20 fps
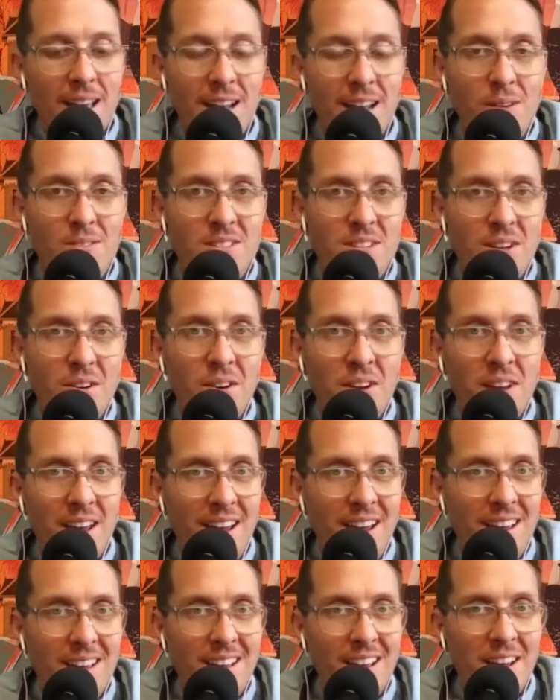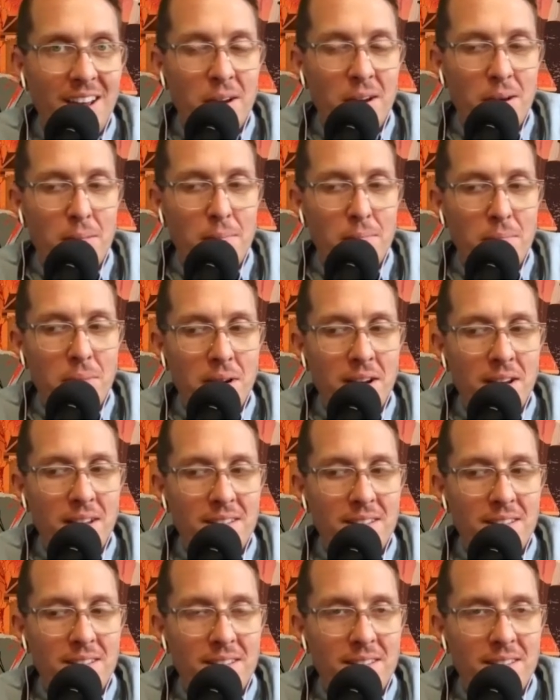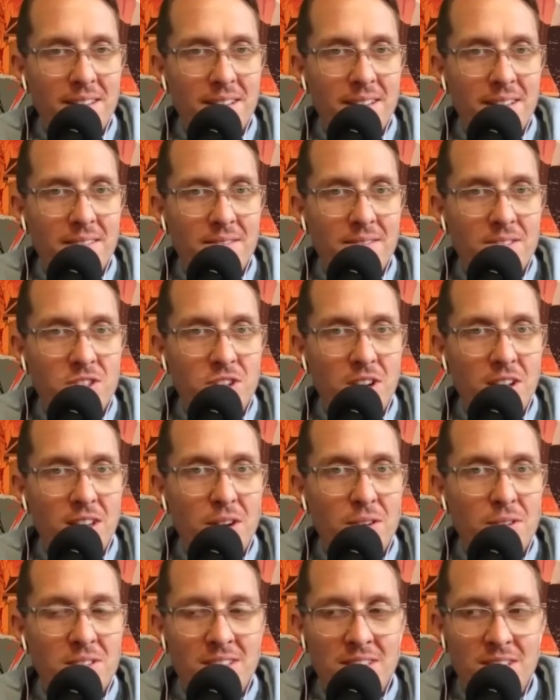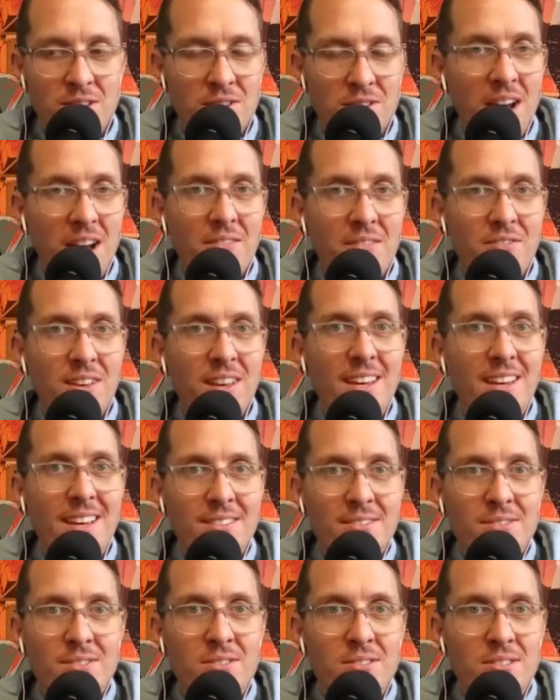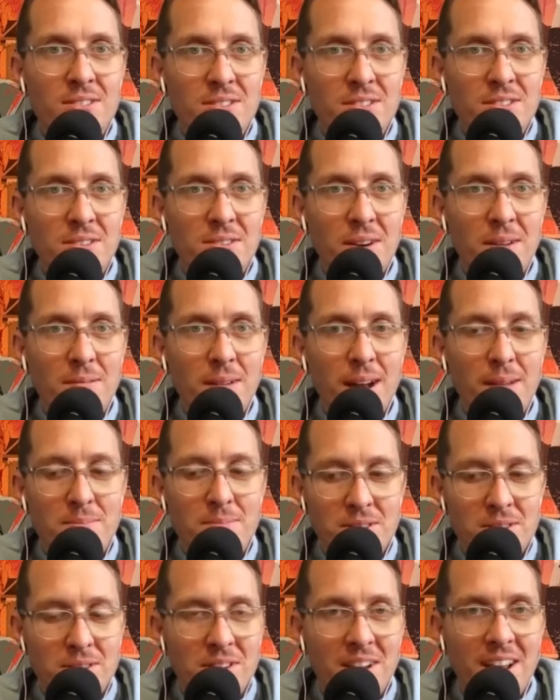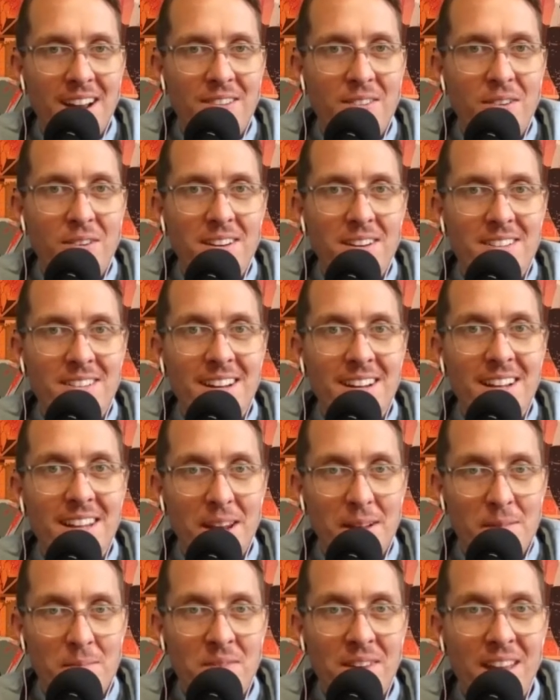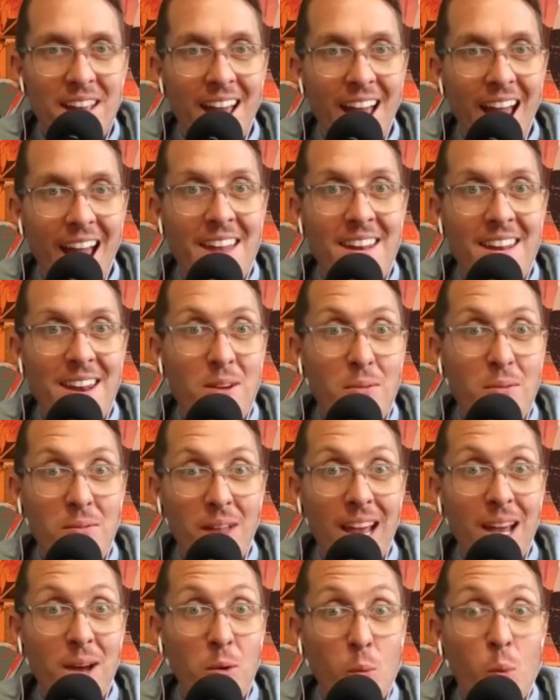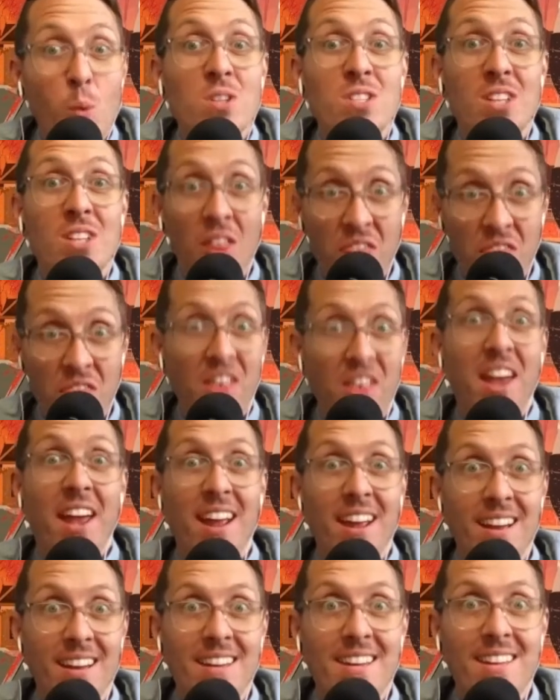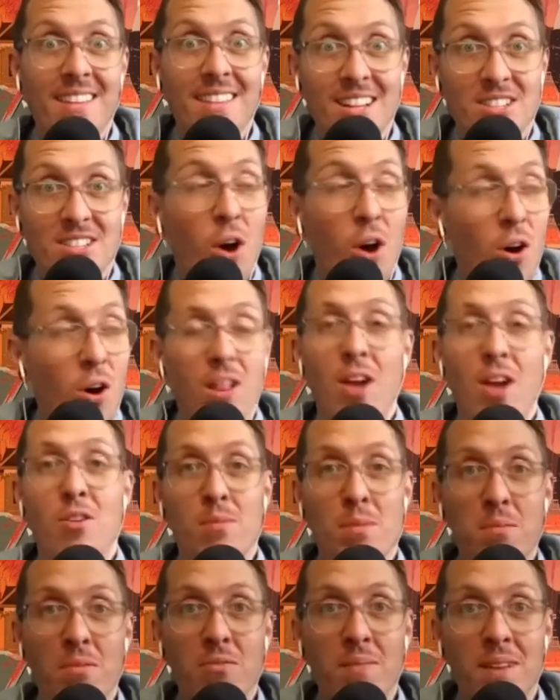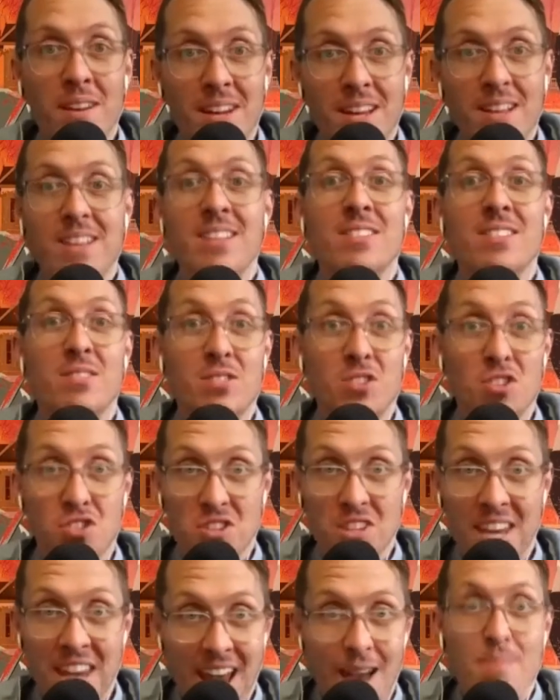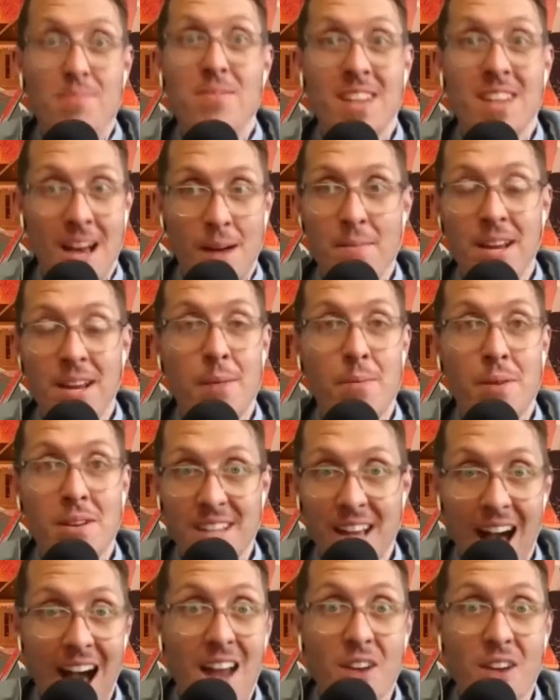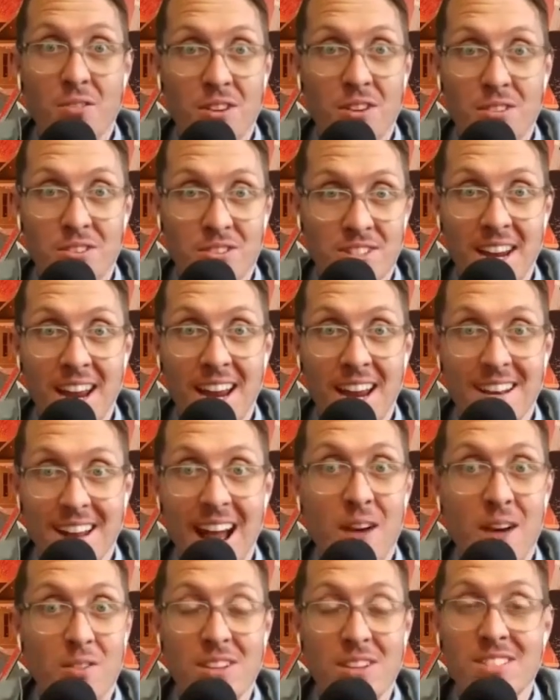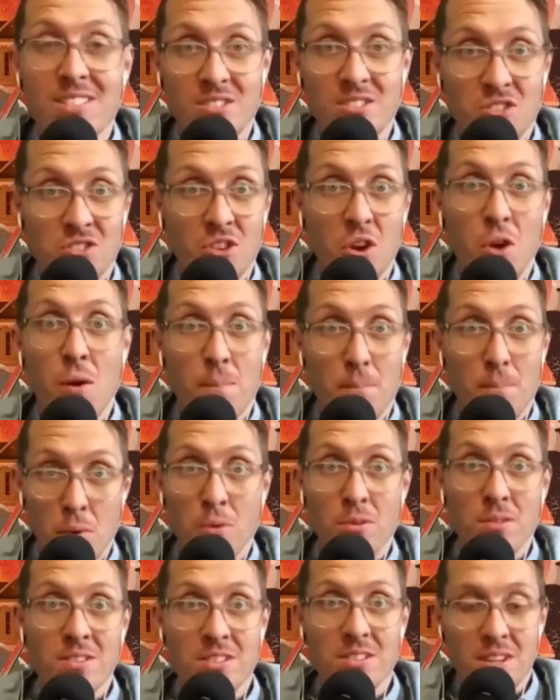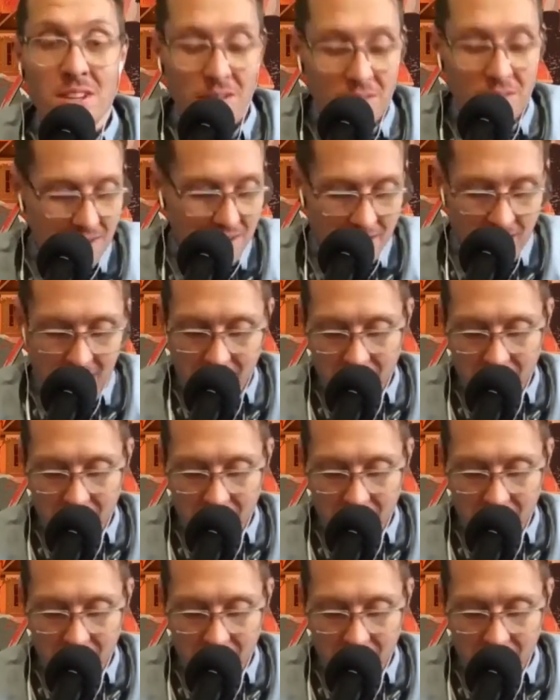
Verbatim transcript: And I was like, okay, but the Jell-O is still not vegan, so I'm still not going to eat them. And it was a thing. That's all I remember from that night, because it's just kept coming up. And I was like, I don't understand how this is so important to you.